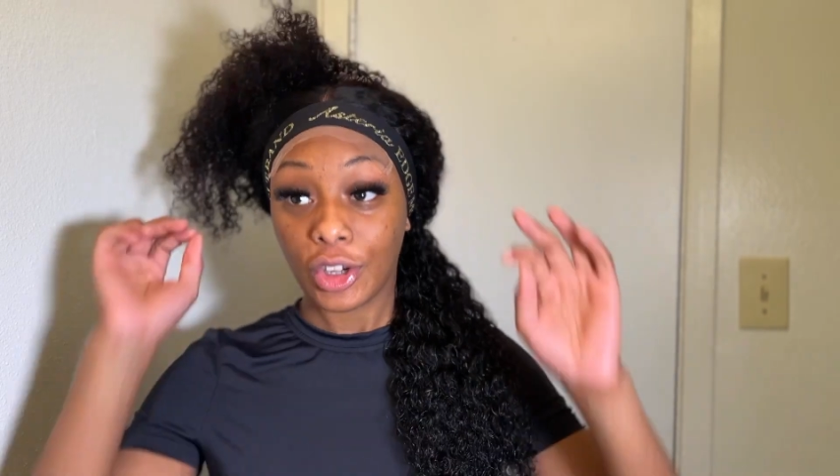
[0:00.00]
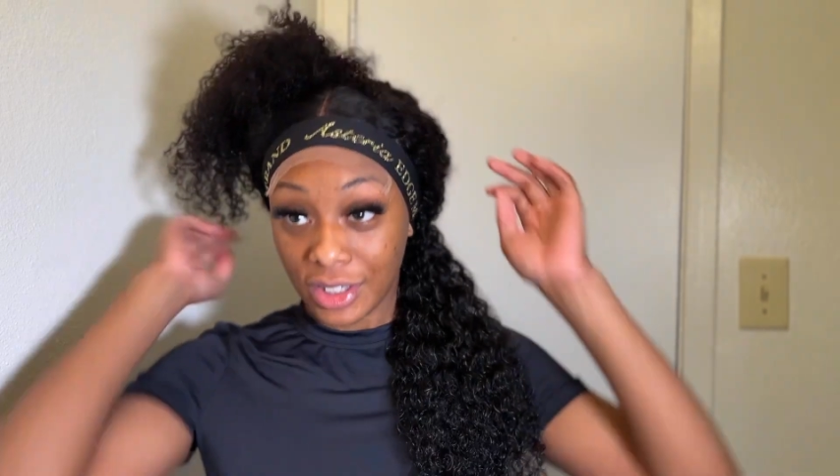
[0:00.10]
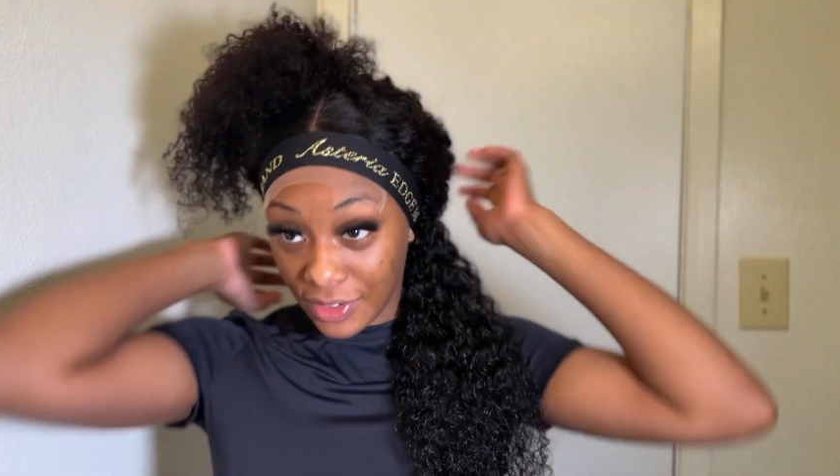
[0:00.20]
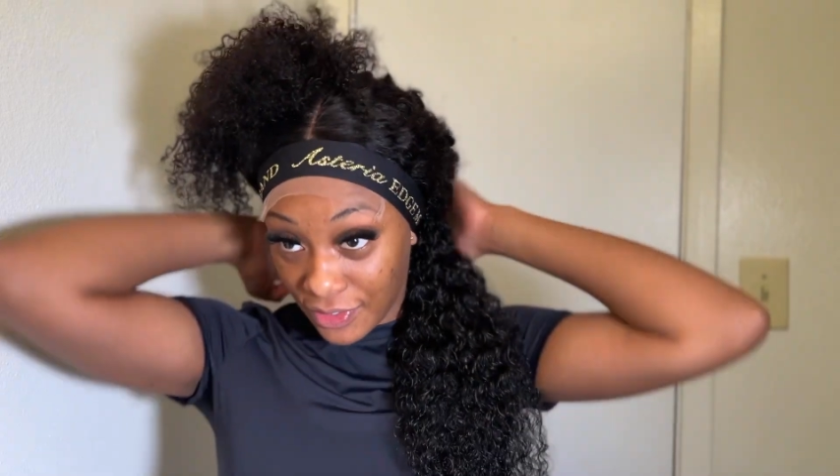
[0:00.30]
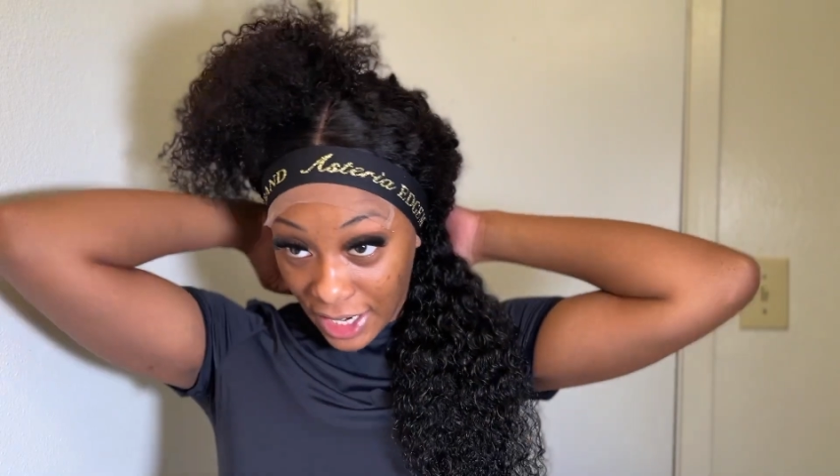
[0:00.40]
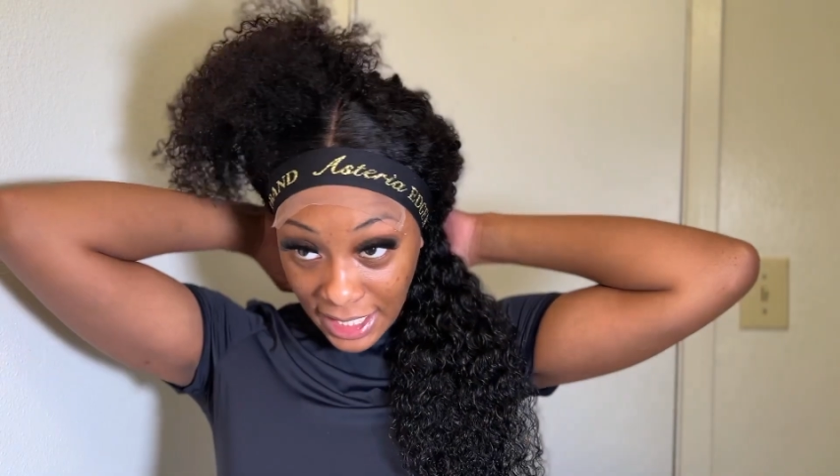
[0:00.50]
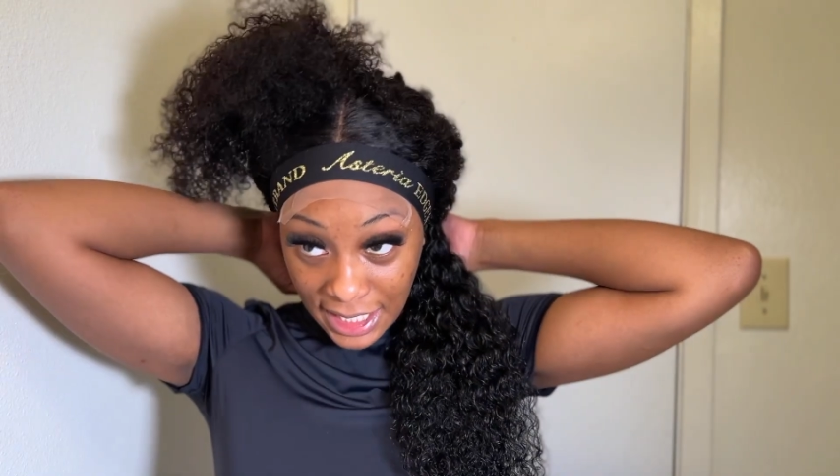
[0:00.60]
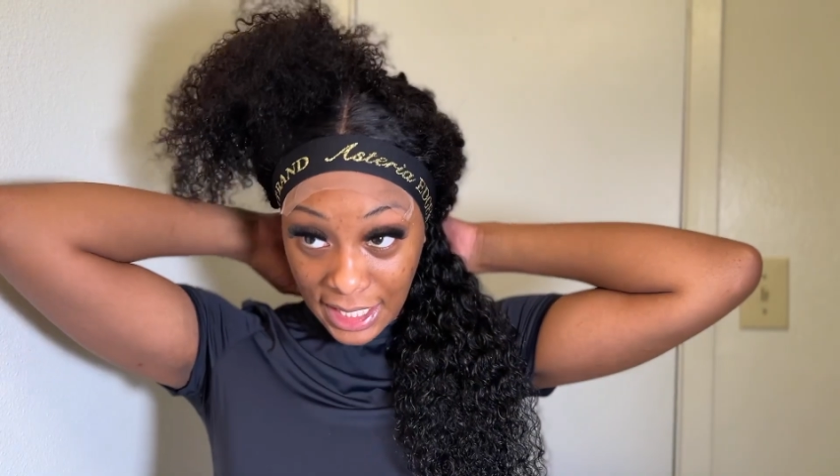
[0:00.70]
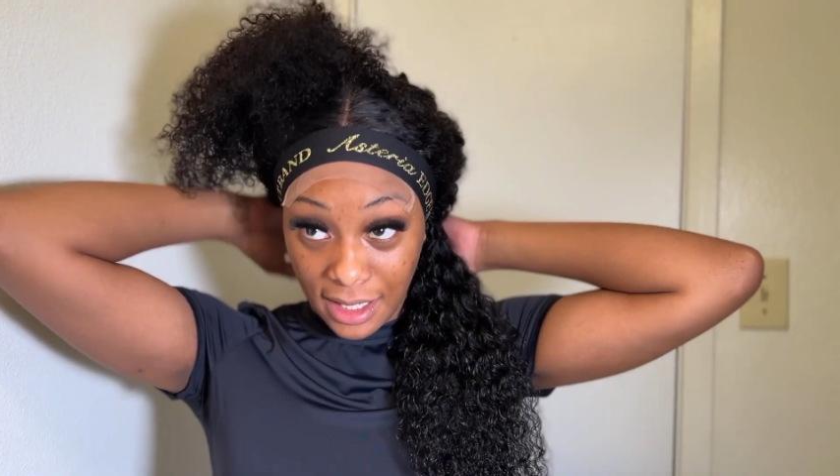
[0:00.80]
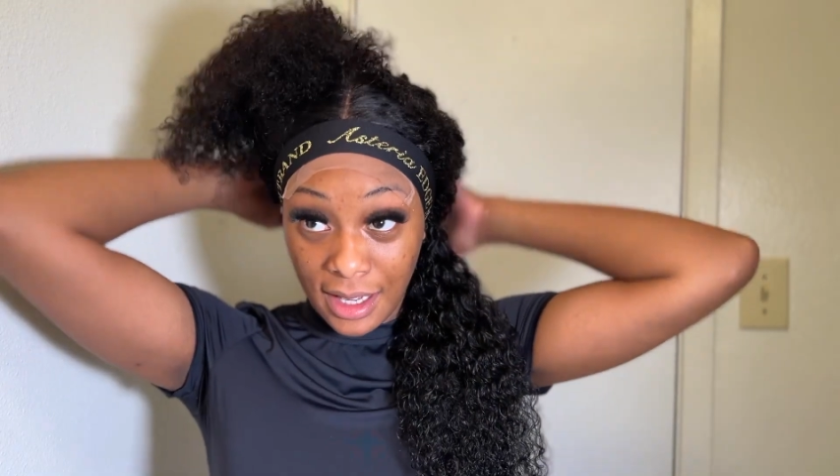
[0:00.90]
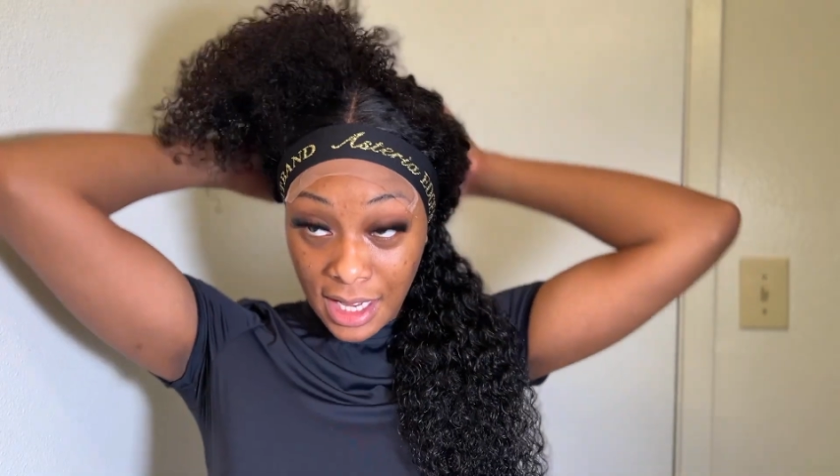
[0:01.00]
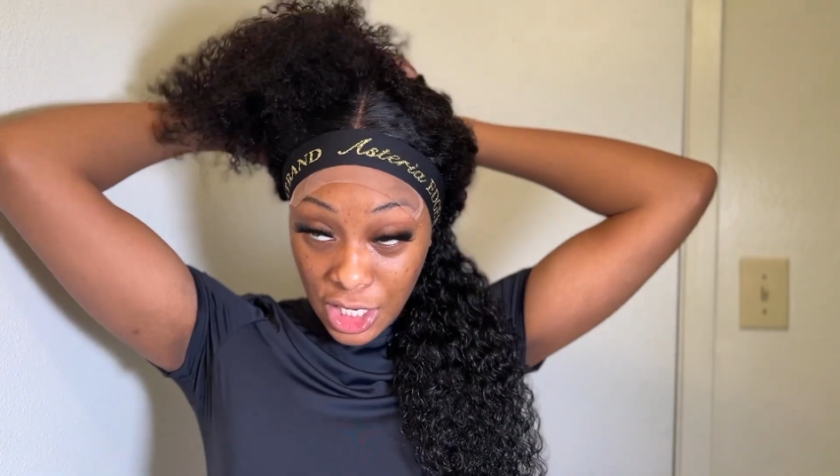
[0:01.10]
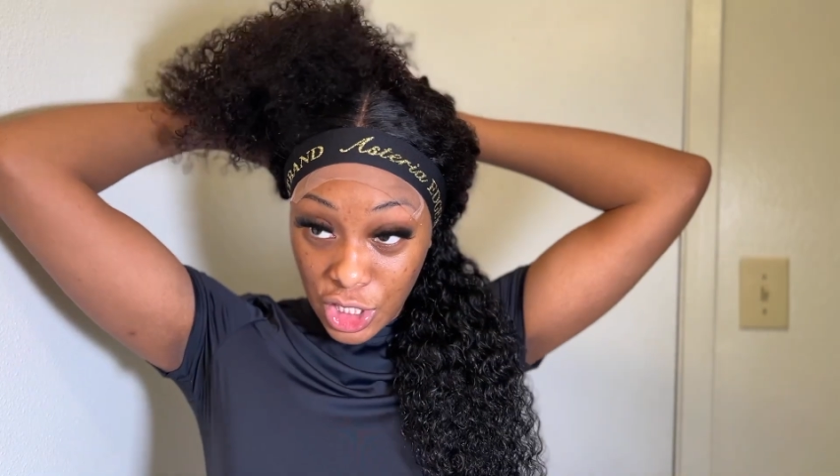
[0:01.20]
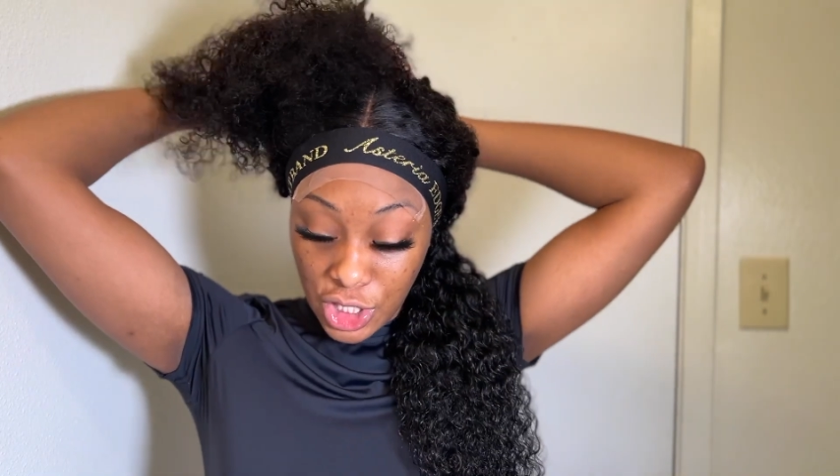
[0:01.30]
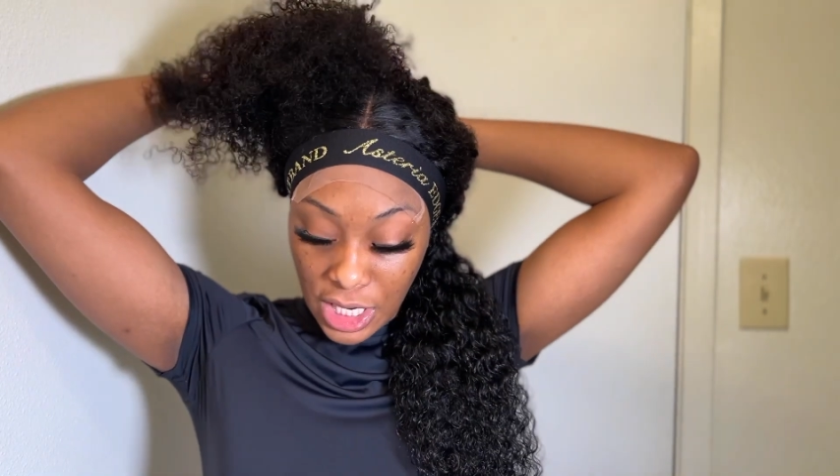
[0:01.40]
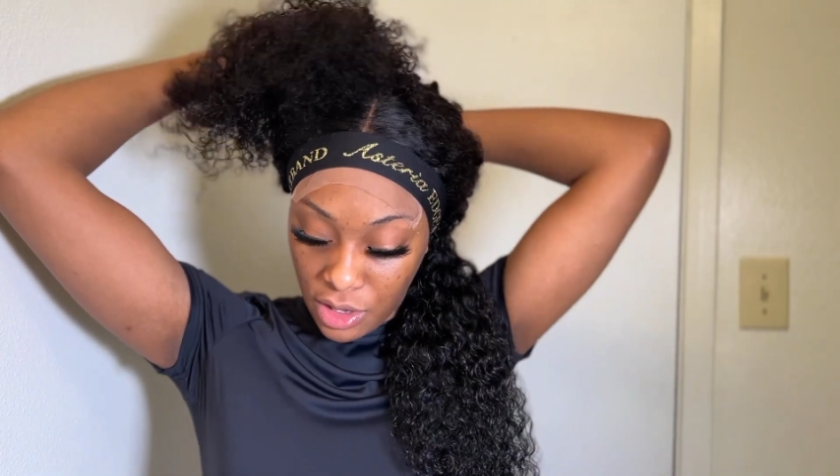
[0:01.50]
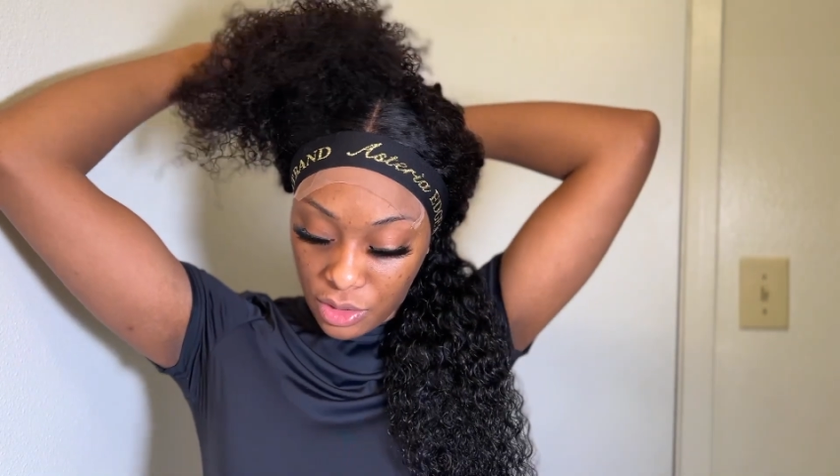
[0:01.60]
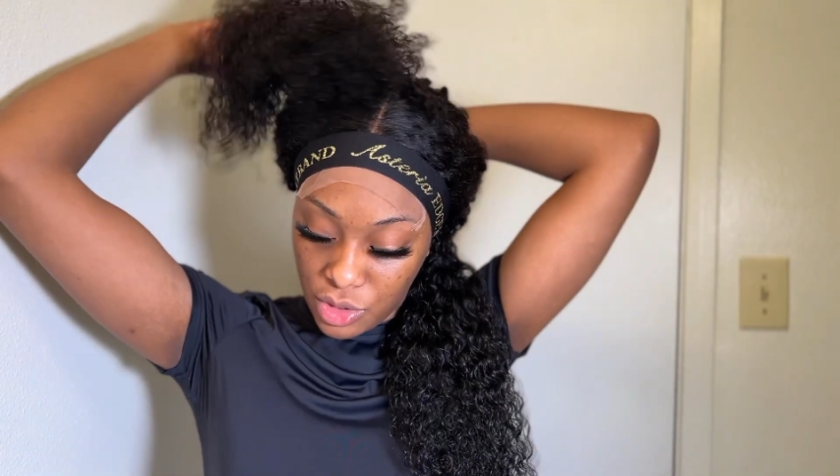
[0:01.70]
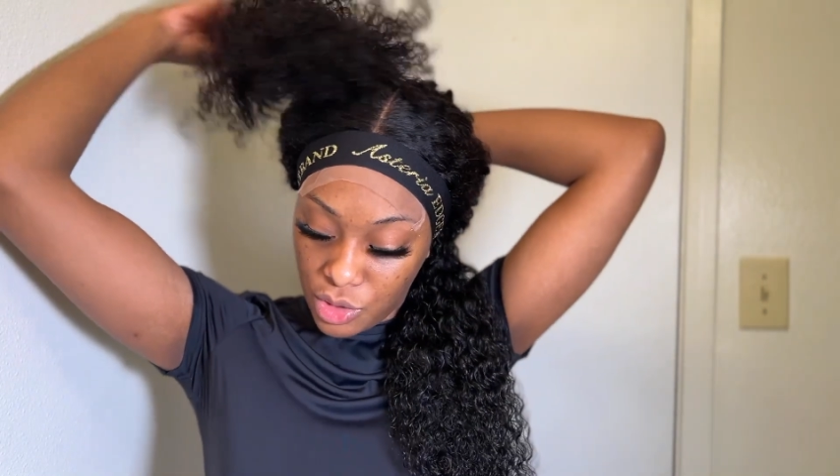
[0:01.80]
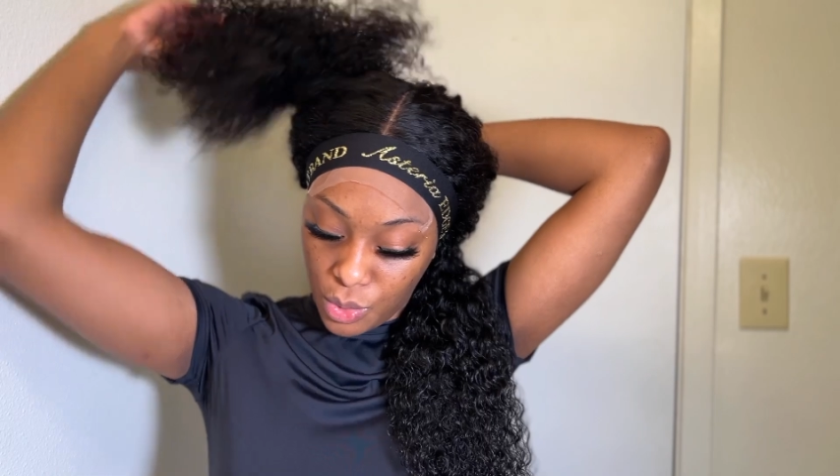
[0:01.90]
defining gel
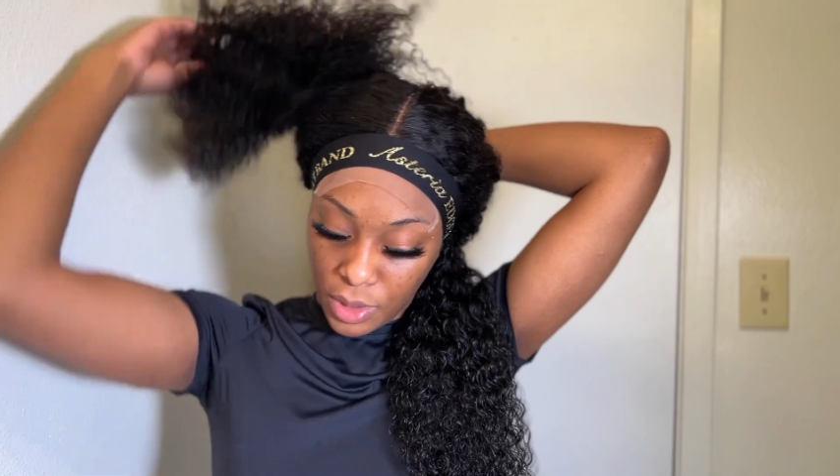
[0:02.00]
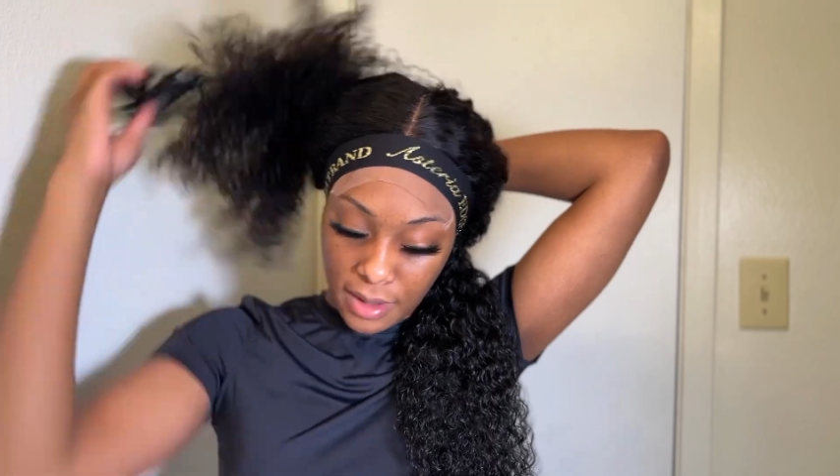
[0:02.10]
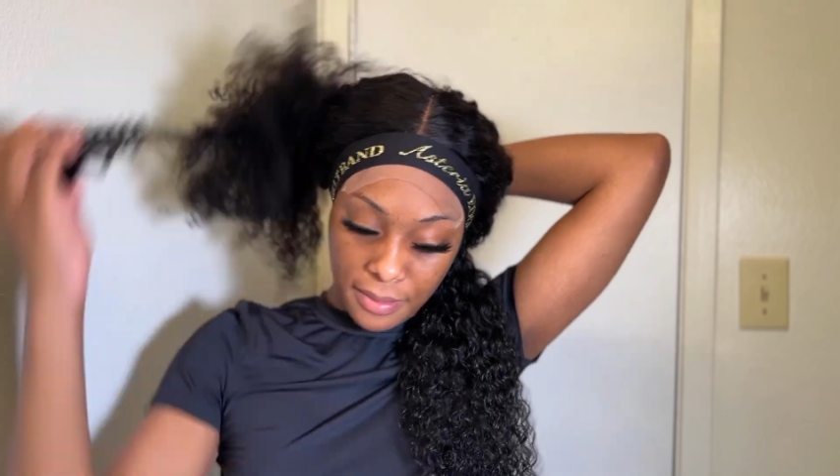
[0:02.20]
to it.